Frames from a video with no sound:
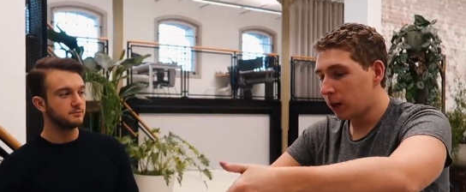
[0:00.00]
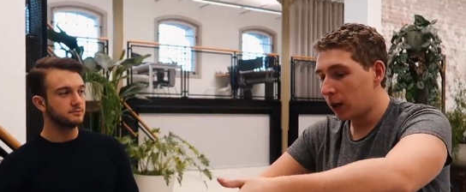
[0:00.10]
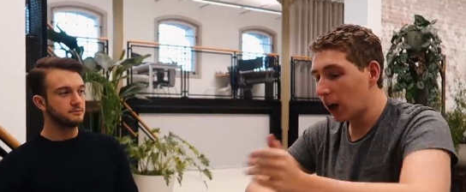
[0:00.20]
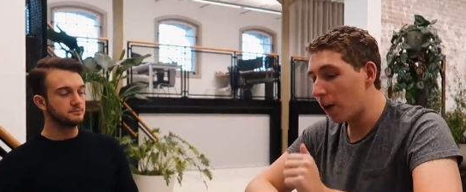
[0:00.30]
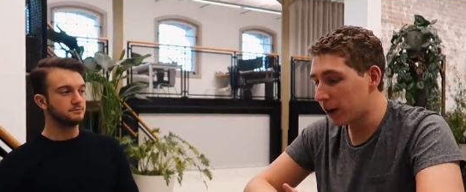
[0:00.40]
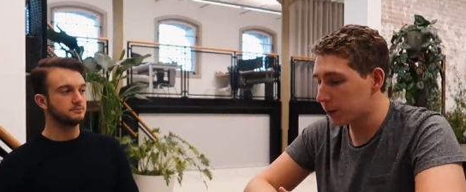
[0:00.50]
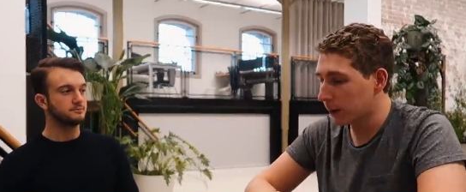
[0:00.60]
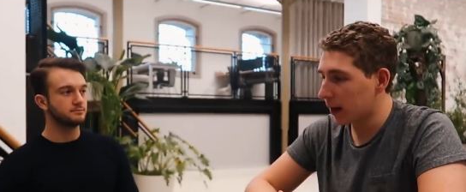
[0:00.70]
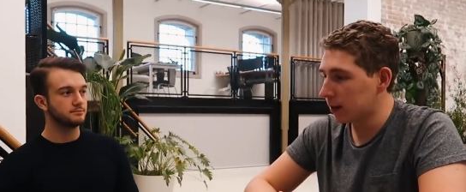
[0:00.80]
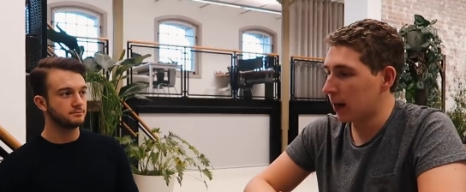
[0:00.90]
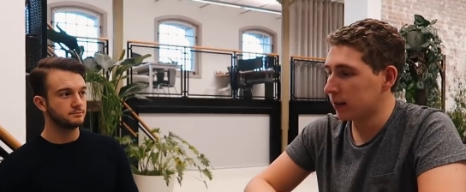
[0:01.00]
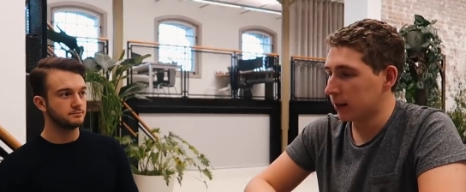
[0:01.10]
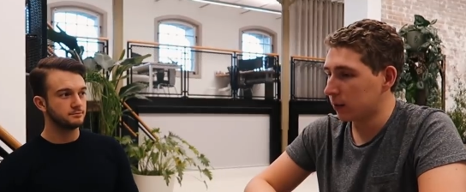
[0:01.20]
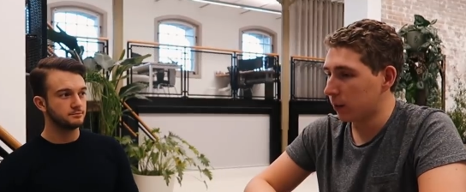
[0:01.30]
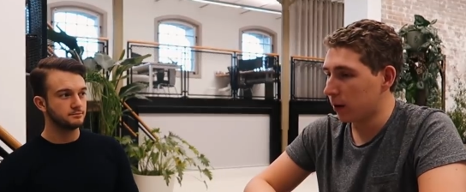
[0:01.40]
Speaker 1: like our Facebook ads
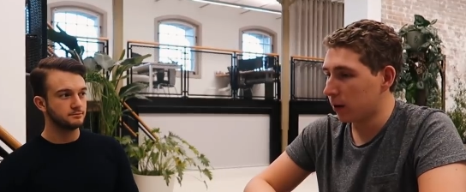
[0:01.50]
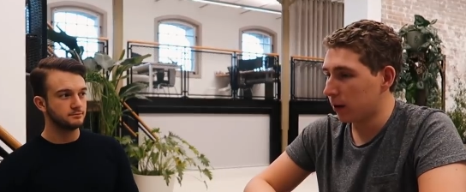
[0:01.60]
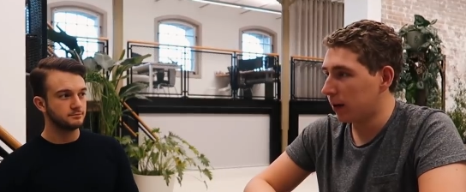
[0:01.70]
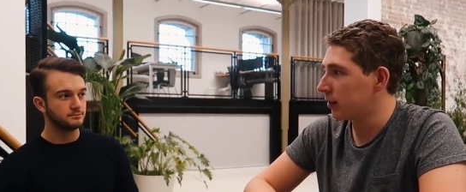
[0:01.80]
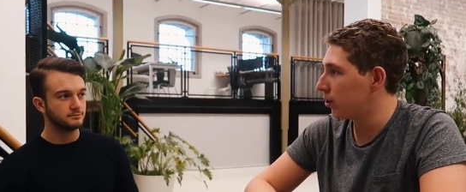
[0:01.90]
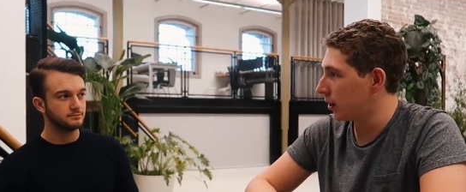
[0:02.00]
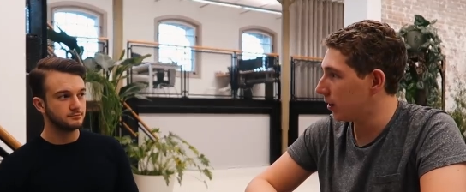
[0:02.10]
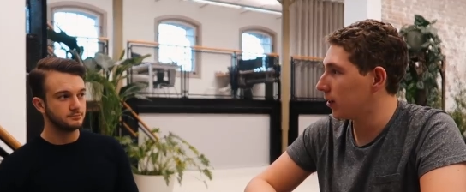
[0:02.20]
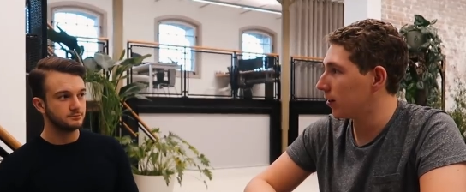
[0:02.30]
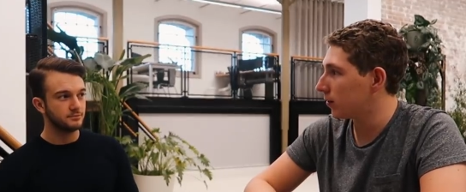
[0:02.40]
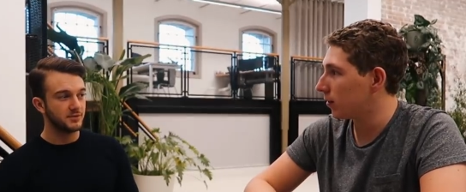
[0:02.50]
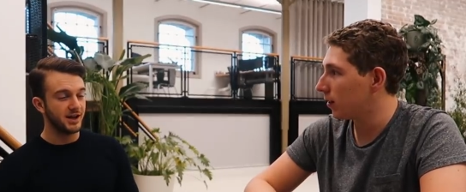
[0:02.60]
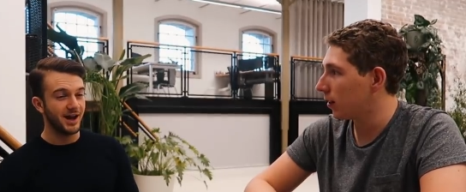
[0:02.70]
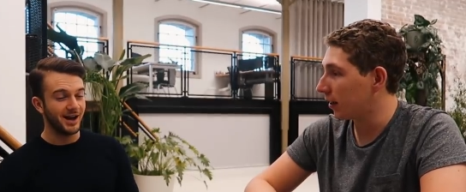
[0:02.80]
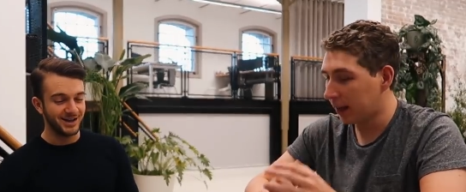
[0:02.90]
expert is a genius.
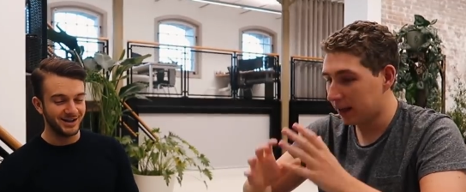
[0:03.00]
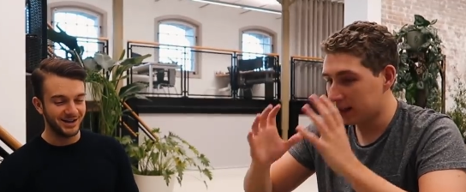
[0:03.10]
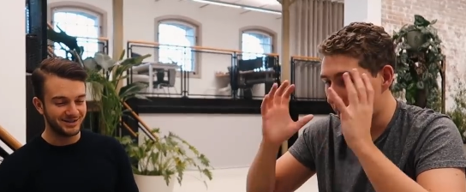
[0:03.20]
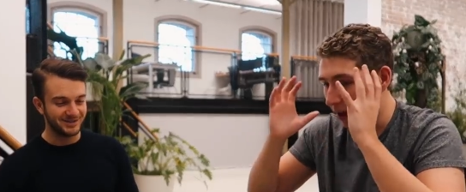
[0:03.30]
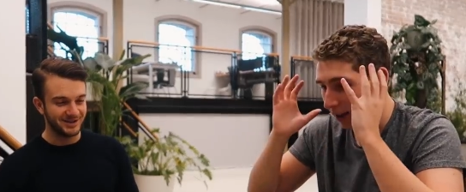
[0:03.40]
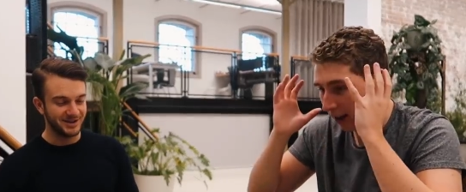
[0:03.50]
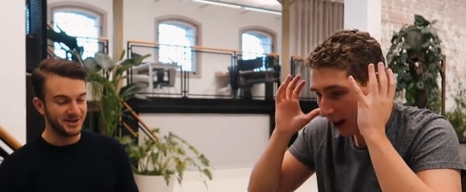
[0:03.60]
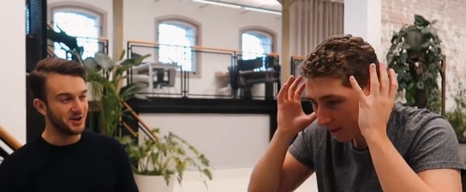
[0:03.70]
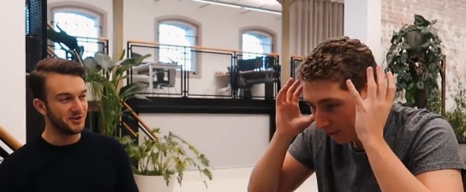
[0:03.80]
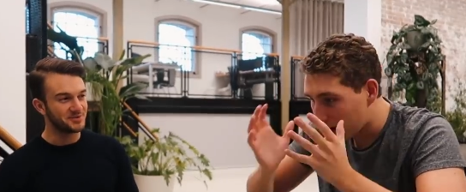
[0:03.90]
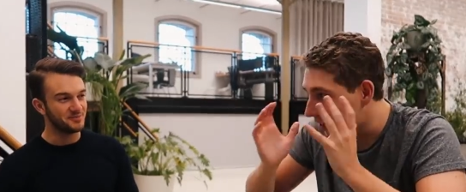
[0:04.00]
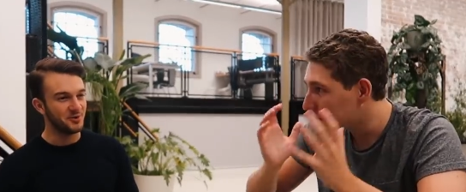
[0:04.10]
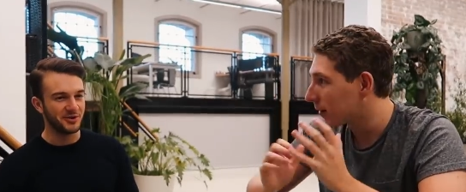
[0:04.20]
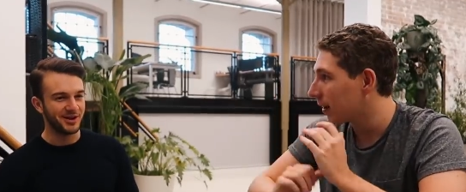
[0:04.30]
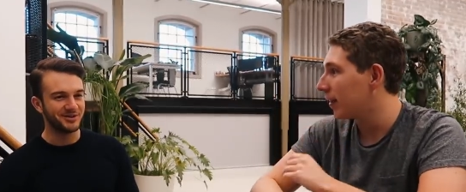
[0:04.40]
Yeah, like, like he is. He knows Facebook
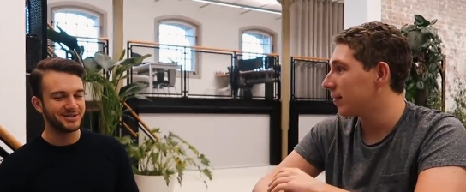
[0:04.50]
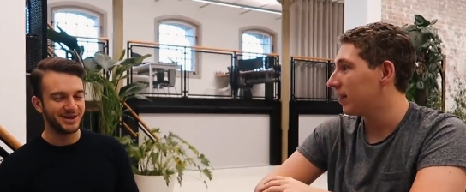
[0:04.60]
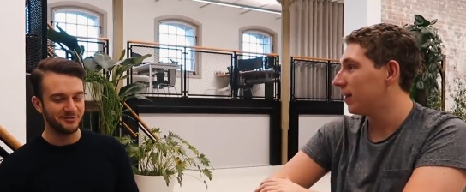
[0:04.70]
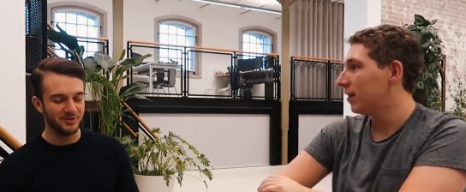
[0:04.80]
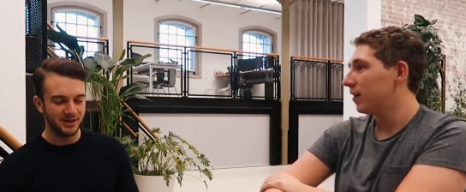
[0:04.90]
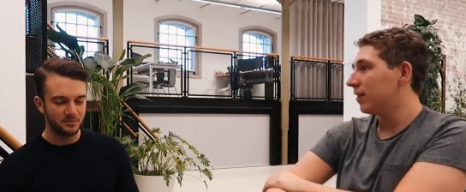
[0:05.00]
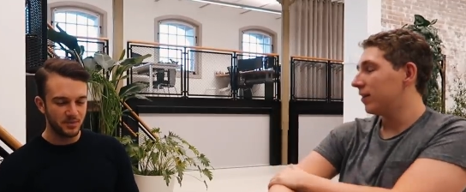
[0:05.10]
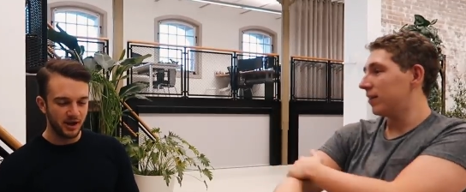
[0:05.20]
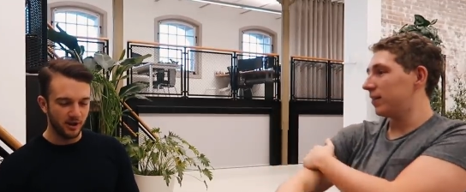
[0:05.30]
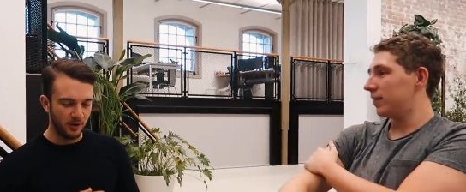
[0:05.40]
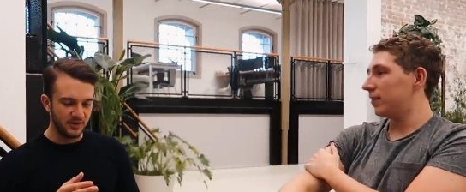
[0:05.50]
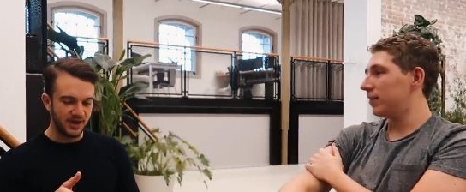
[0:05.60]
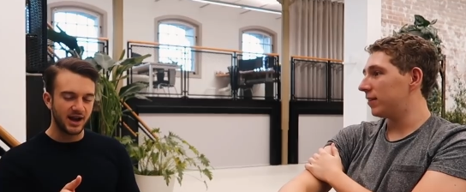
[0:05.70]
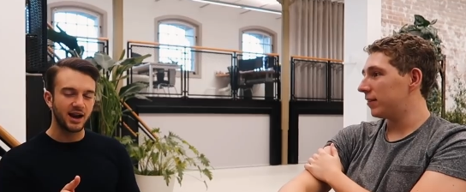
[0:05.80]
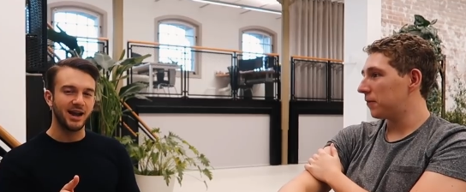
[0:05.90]
more than ad. us.
Speaker 2: Like we, when we
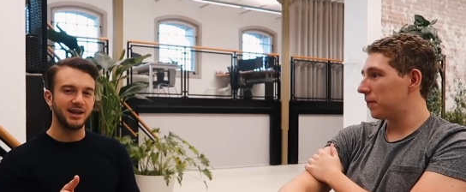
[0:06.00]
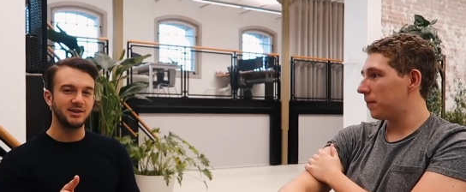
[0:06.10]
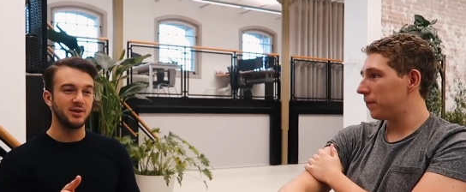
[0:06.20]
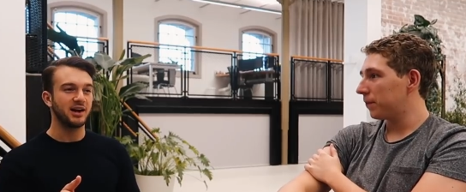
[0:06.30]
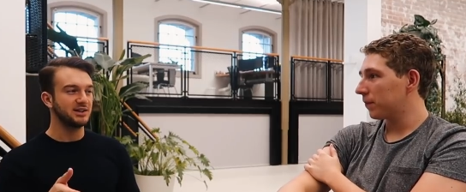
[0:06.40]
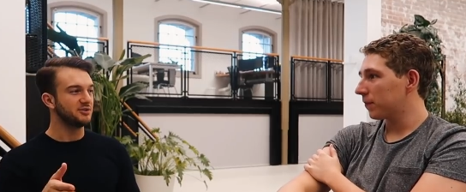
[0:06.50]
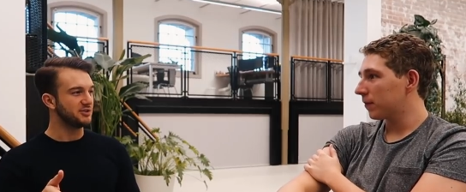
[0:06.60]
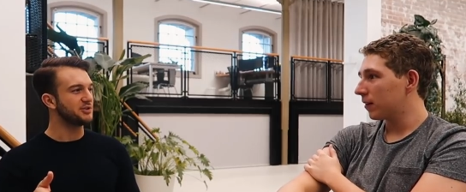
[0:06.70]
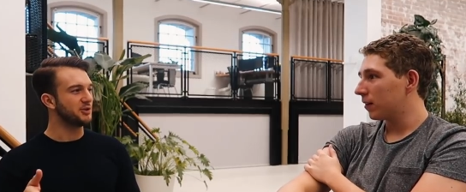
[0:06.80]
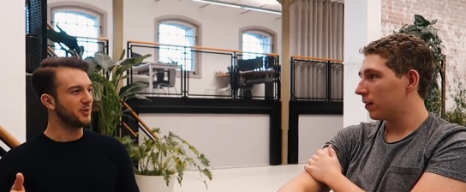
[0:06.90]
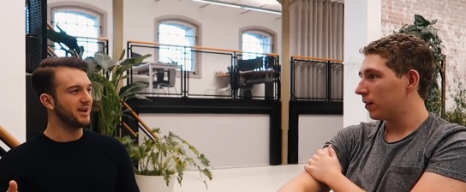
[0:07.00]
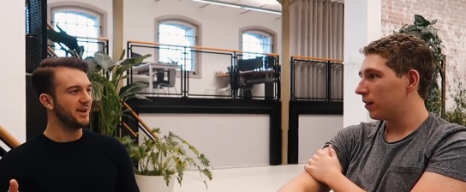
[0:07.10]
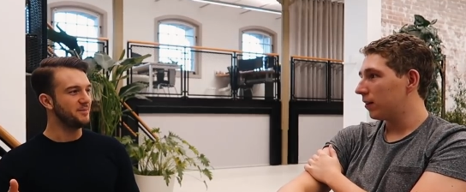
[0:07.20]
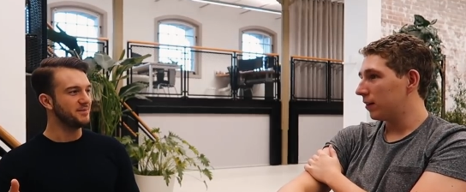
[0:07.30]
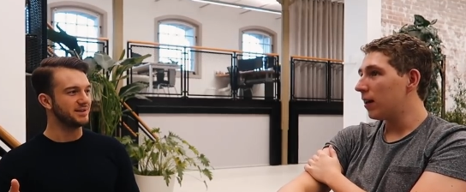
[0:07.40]
get clients, we actually consult with
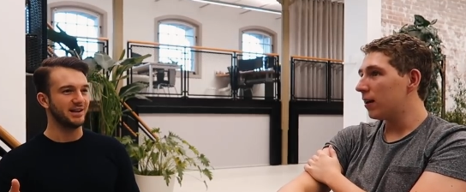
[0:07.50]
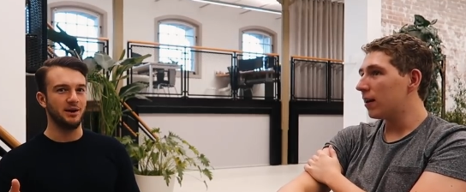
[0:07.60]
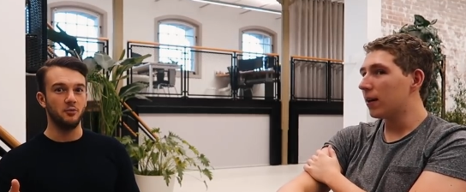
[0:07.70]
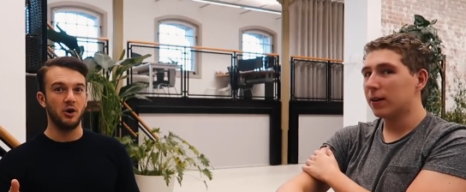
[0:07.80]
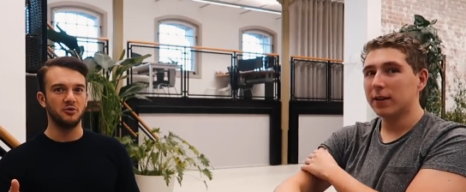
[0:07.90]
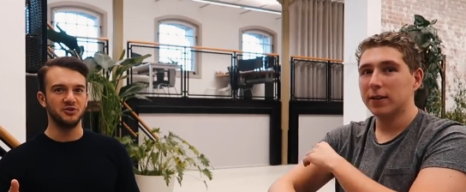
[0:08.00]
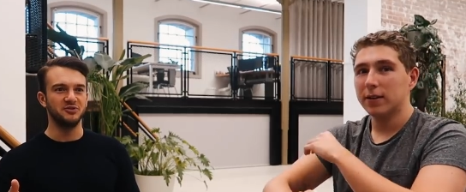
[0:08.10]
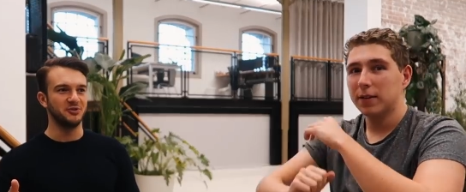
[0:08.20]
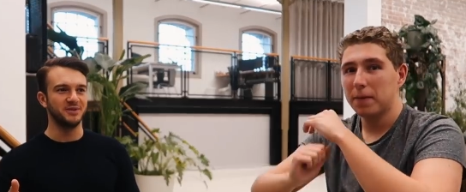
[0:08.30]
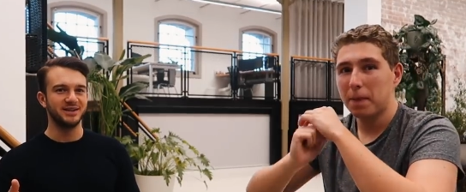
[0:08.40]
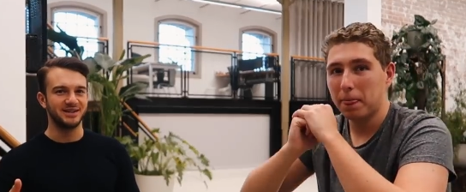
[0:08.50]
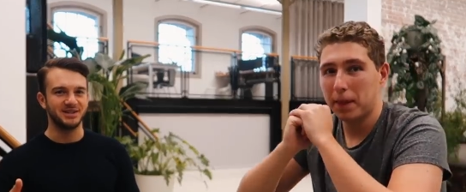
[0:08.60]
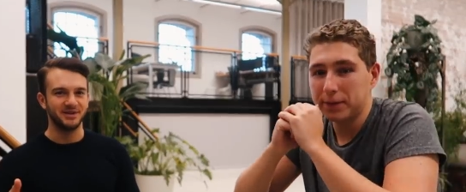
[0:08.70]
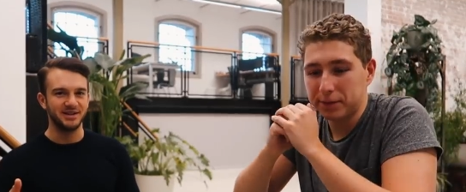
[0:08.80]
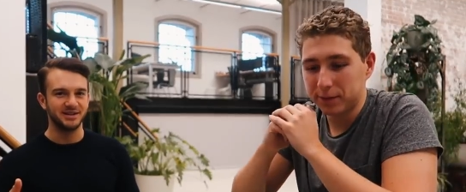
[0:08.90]
him. Yeah, so, like, yeah. What would you do in this
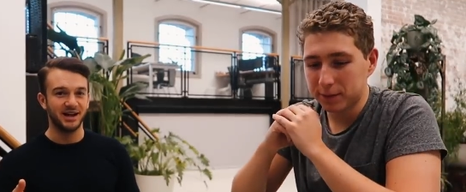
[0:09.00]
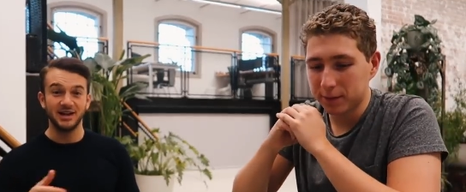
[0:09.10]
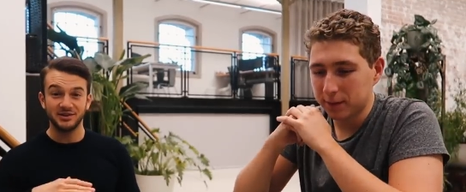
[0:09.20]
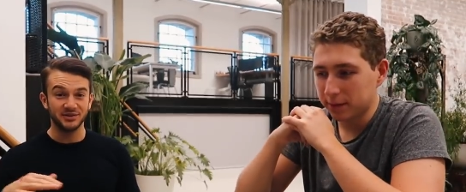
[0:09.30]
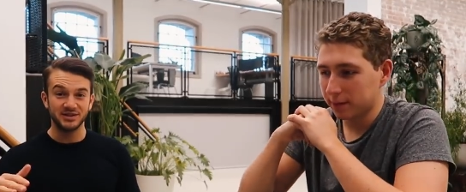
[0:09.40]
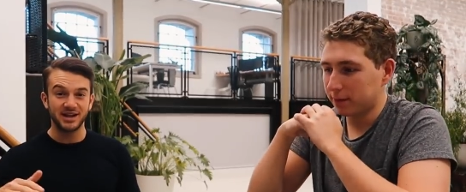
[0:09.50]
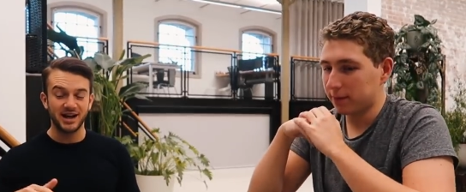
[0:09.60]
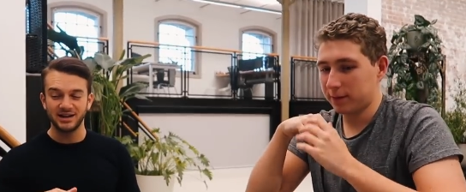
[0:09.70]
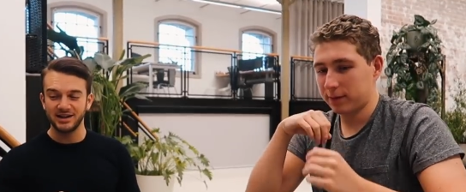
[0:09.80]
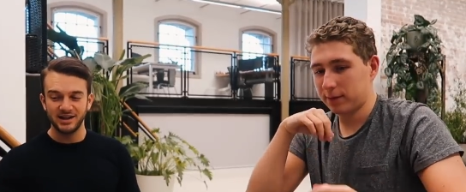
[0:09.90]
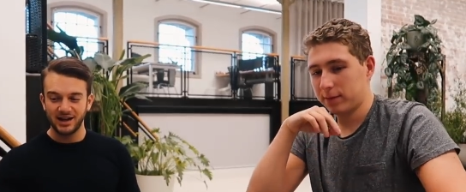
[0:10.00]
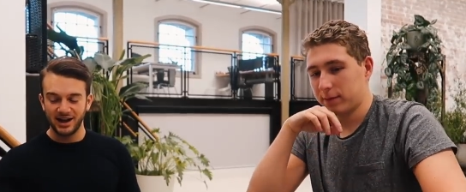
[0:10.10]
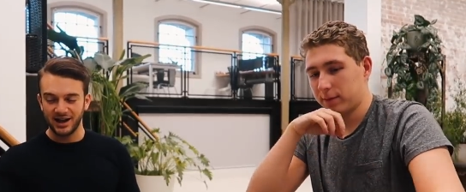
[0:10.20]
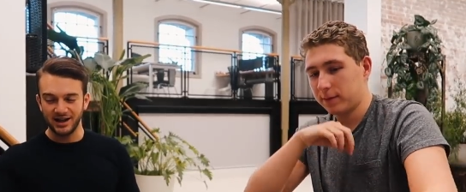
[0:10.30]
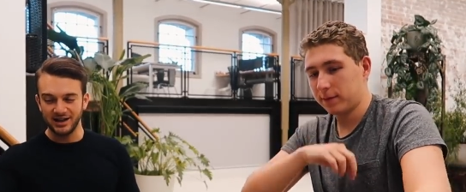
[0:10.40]
situation? And he does it. And
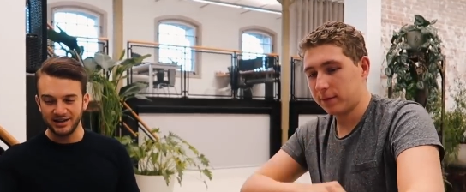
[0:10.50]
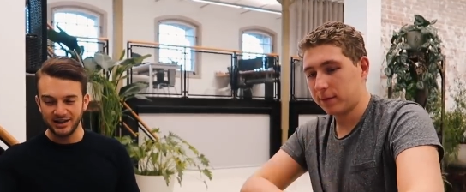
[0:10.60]
like,